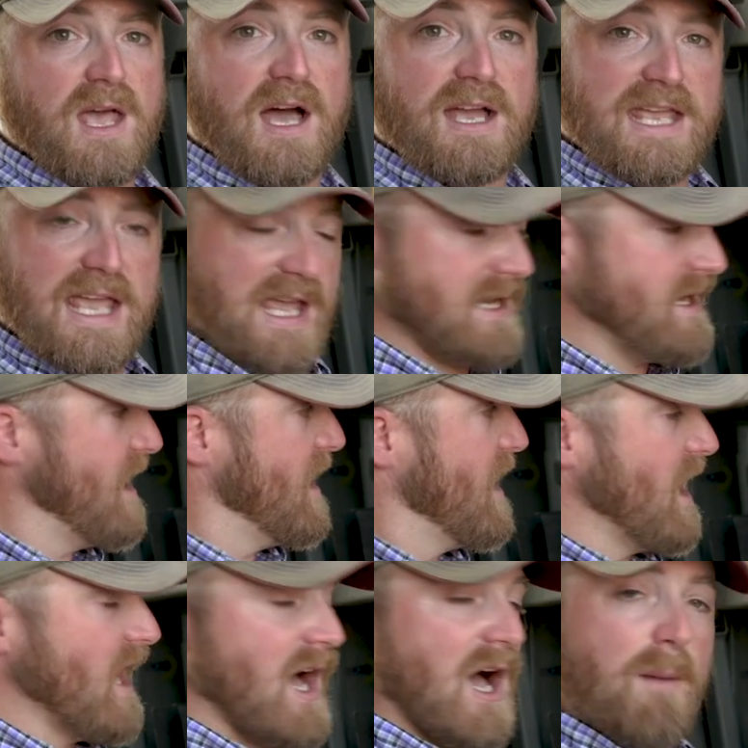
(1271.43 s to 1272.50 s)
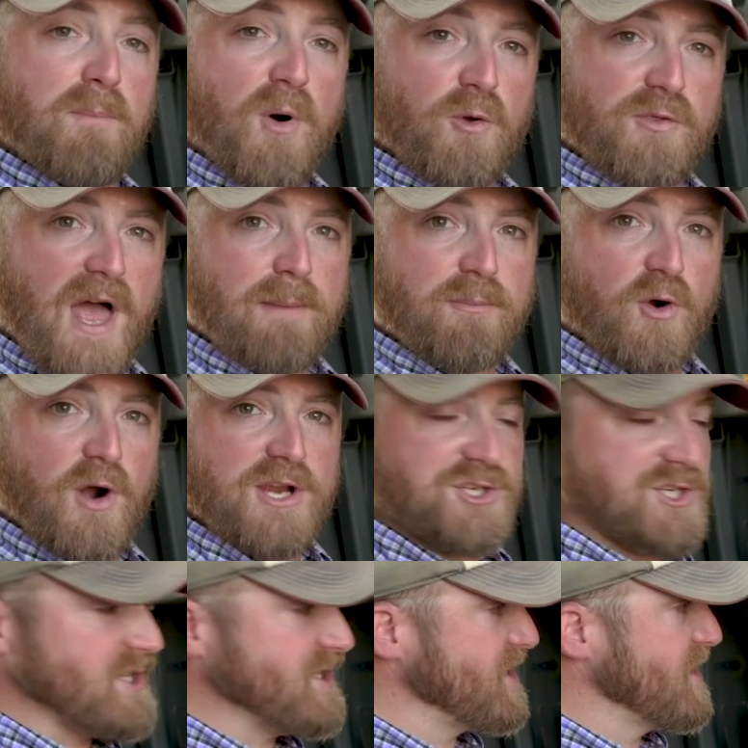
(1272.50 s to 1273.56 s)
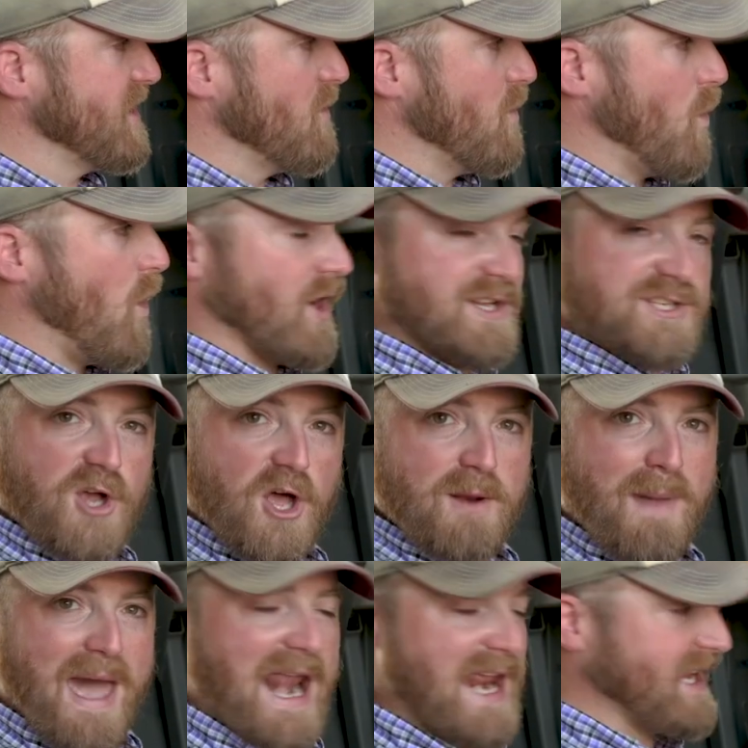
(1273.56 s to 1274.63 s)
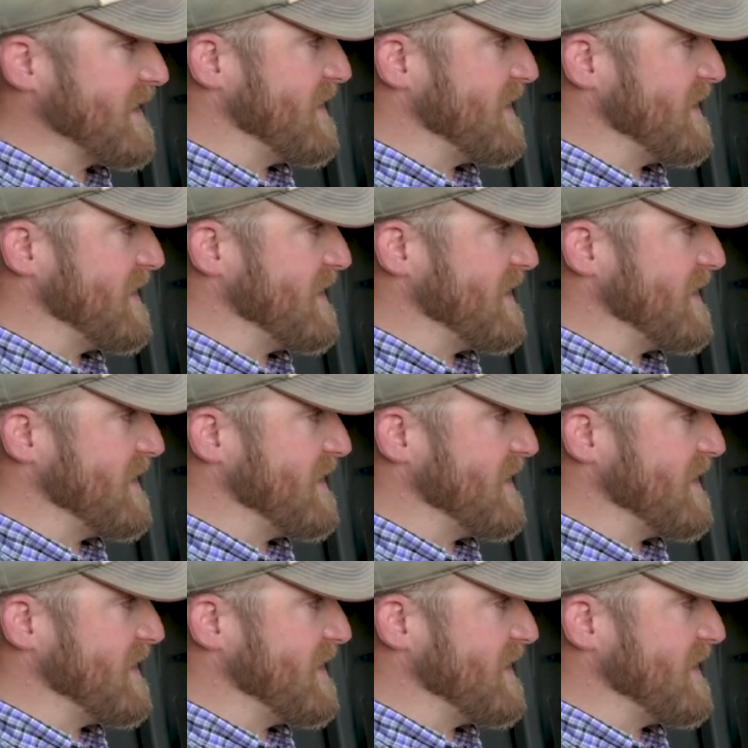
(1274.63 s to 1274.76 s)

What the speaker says: Again, both operations, one is automatic.